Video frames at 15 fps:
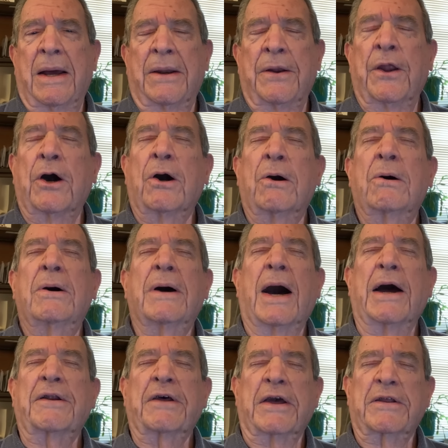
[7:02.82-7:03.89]
No,
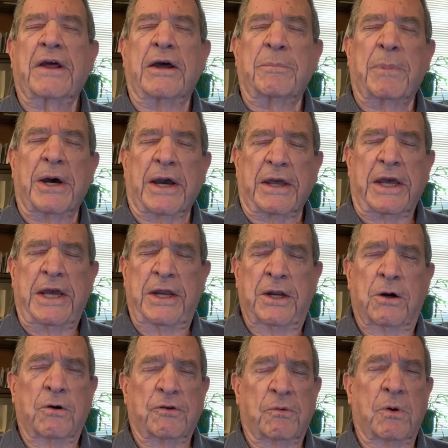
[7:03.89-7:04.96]
I take that back. He
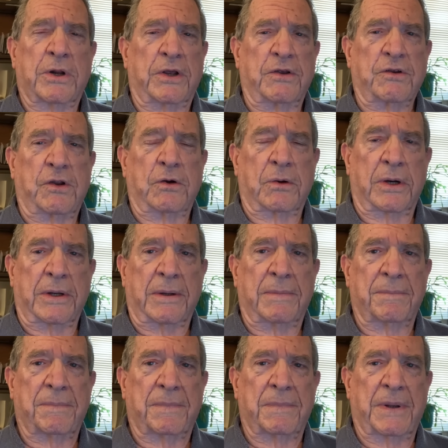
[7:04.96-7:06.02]
knows what he's doing.
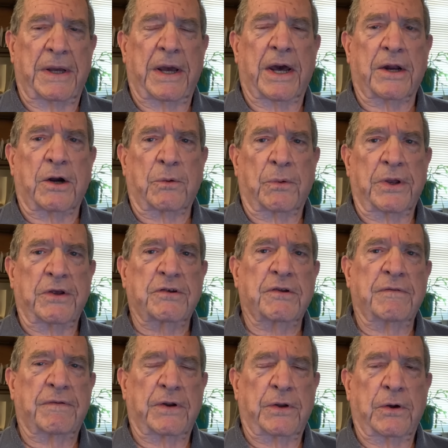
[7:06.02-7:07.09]
He had a reason
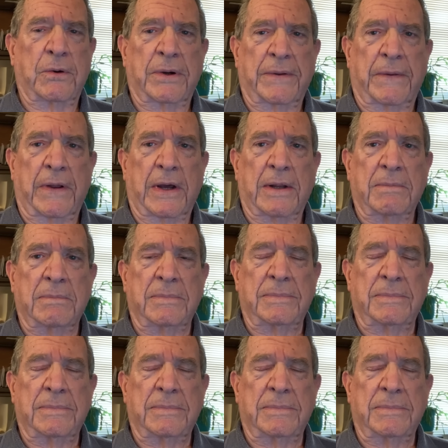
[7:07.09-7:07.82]
for doing that.